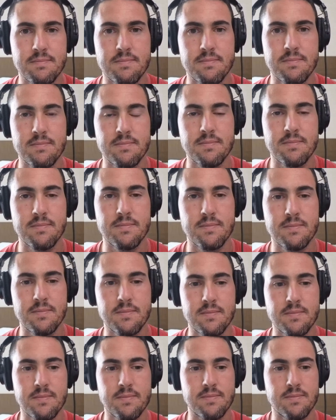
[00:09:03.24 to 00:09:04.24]

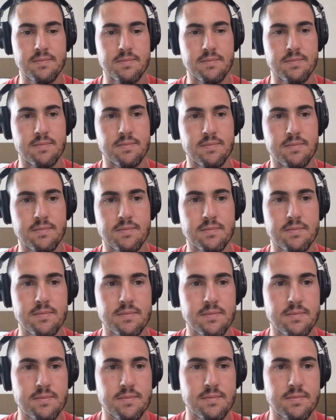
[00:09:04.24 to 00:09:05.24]

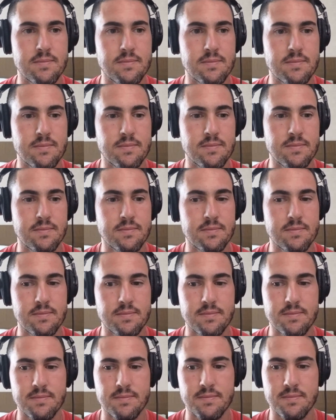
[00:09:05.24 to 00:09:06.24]

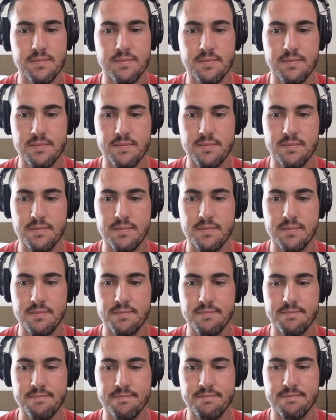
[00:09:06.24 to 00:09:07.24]

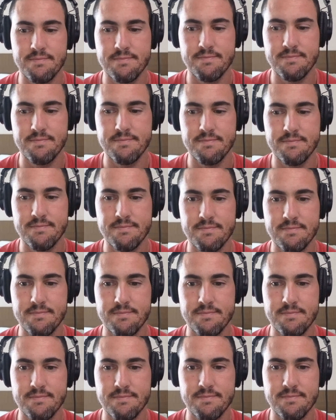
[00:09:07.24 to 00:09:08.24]

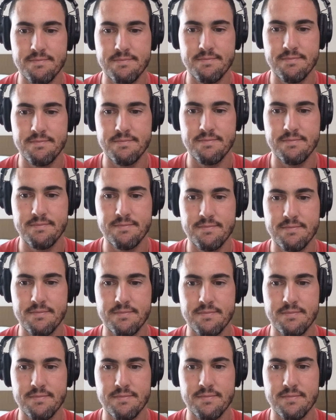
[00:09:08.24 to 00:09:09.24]

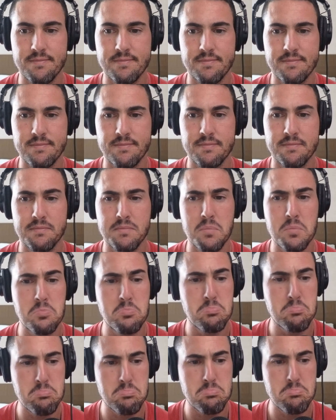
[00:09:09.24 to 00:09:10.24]

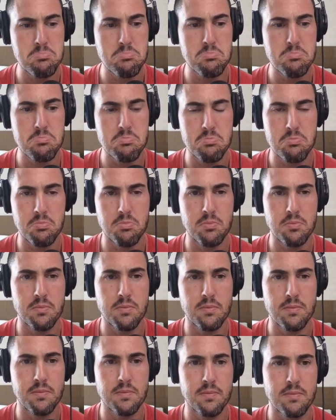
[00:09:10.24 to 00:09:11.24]
(silent)